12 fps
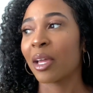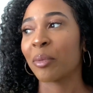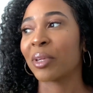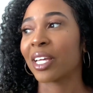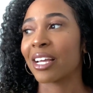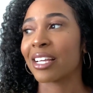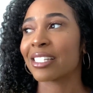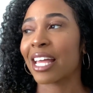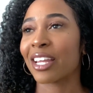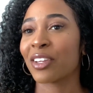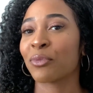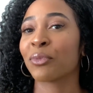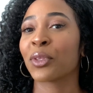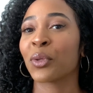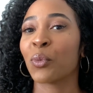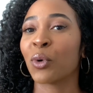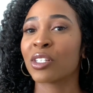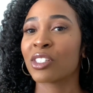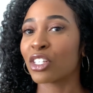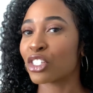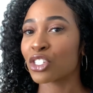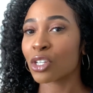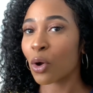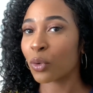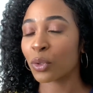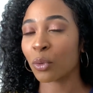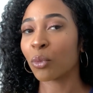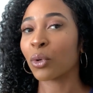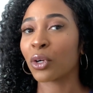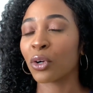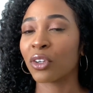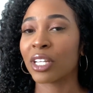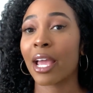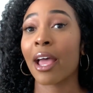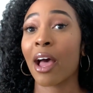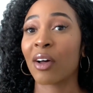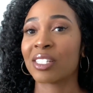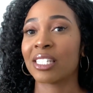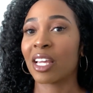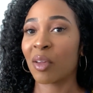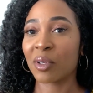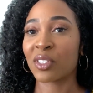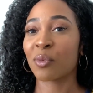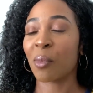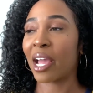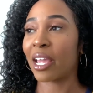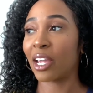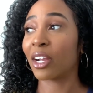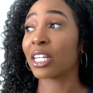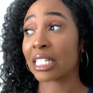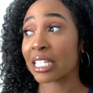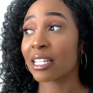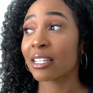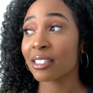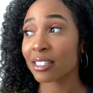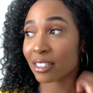because I didn't really want to show the world how damaged my hair is.